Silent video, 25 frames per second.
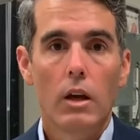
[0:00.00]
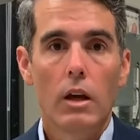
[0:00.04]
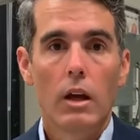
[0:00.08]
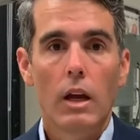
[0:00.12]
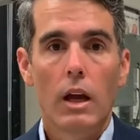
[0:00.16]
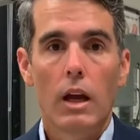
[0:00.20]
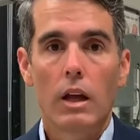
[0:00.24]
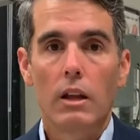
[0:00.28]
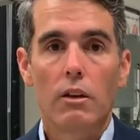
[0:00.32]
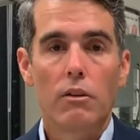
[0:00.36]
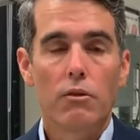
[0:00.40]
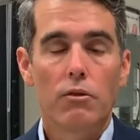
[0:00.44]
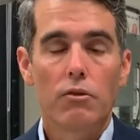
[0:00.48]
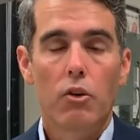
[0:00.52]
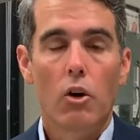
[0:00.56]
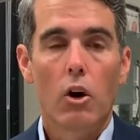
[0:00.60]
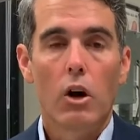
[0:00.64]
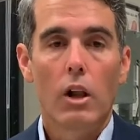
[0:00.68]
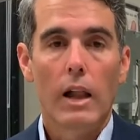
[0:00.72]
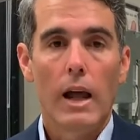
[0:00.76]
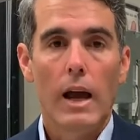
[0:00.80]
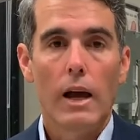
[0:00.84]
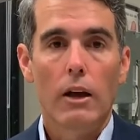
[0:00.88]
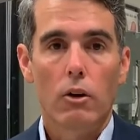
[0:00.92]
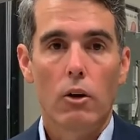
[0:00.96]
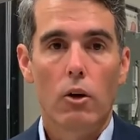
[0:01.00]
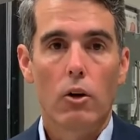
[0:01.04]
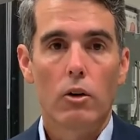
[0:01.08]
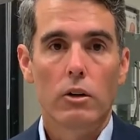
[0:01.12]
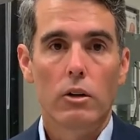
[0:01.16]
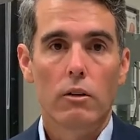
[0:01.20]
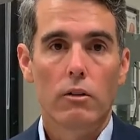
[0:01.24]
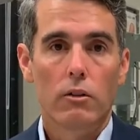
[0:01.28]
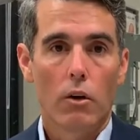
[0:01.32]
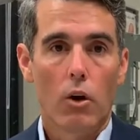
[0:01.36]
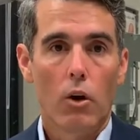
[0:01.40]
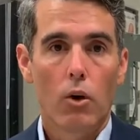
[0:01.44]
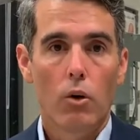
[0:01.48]
and then fall out on
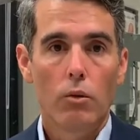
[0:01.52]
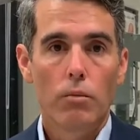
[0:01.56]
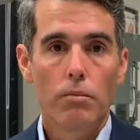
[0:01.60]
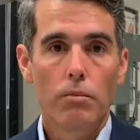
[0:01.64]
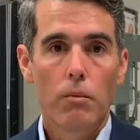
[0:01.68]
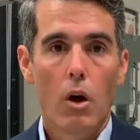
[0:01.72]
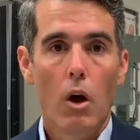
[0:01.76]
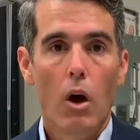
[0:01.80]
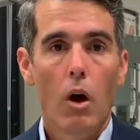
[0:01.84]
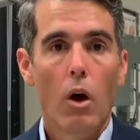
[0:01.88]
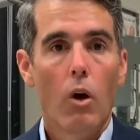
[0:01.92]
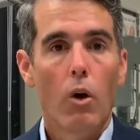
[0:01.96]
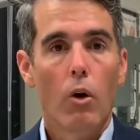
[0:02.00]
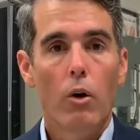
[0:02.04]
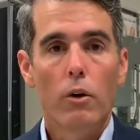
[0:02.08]
its own, or